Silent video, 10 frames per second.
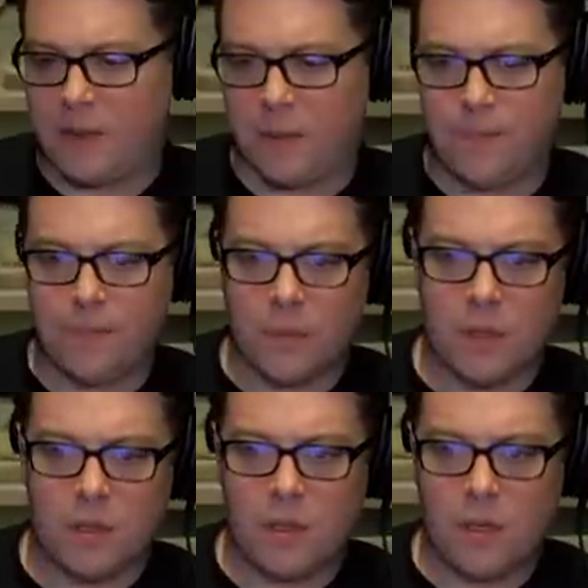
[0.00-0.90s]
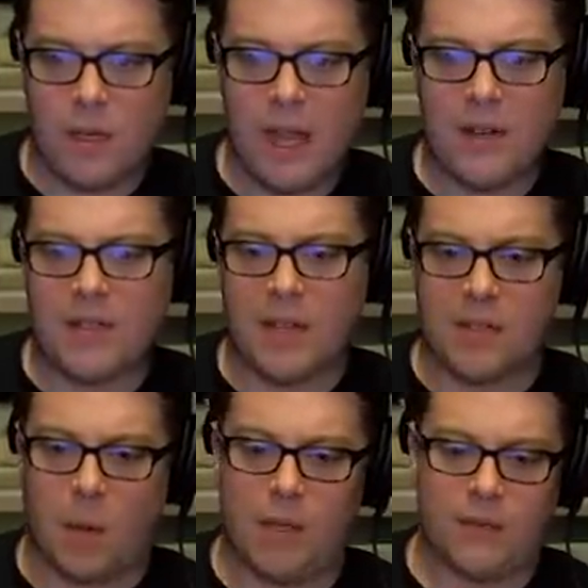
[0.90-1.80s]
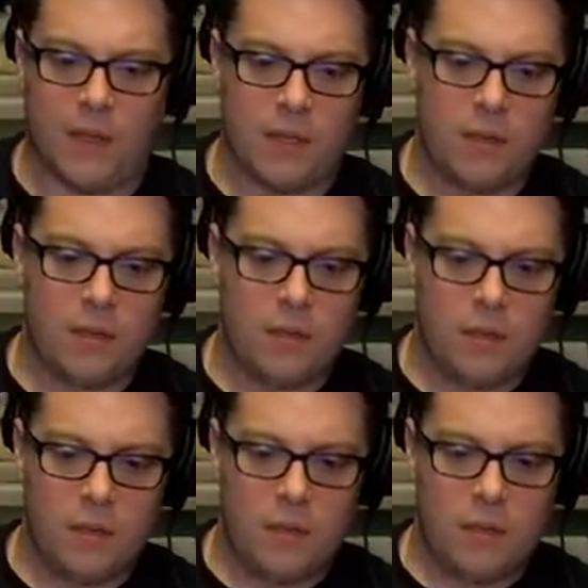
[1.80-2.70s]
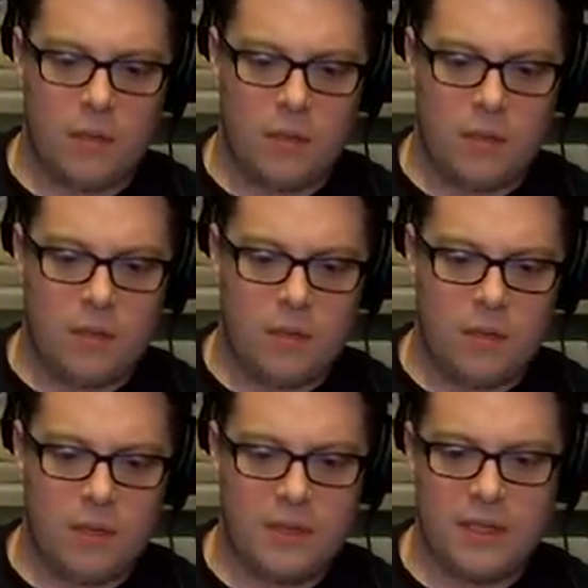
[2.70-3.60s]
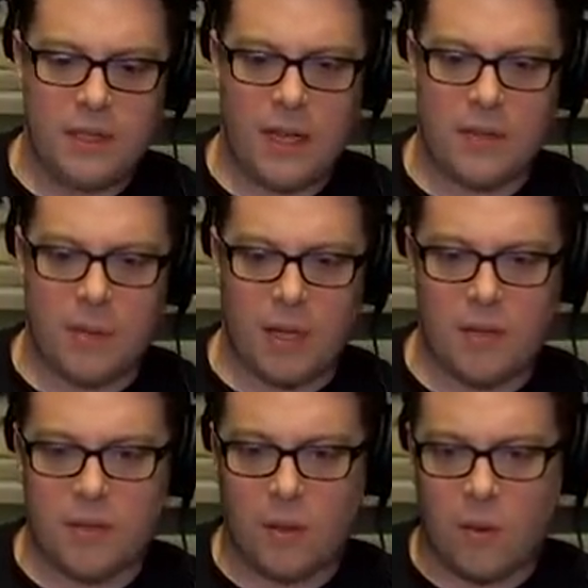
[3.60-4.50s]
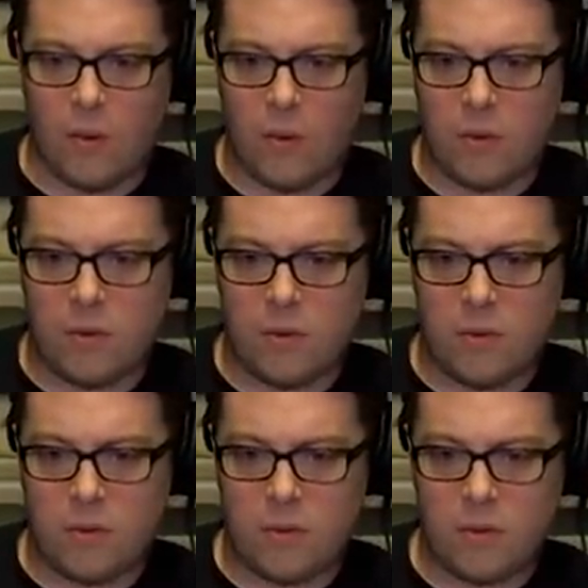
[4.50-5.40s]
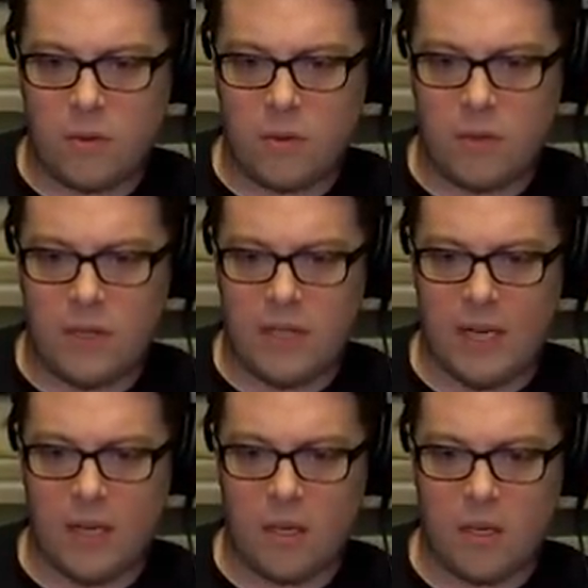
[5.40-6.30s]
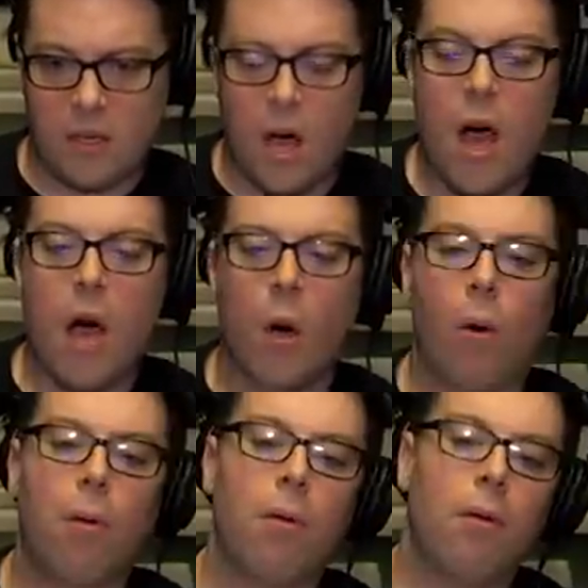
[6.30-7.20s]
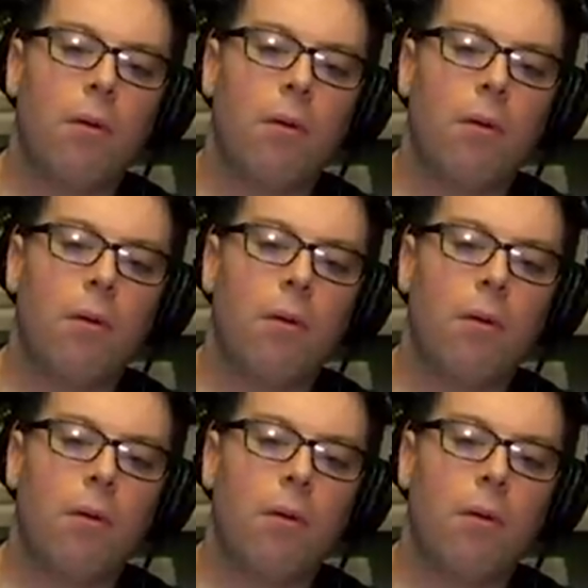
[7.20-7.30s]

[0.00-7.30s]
Cell. Hell in a Cell is always fun. Let's get some other Stone Cold. Stinger? Oh.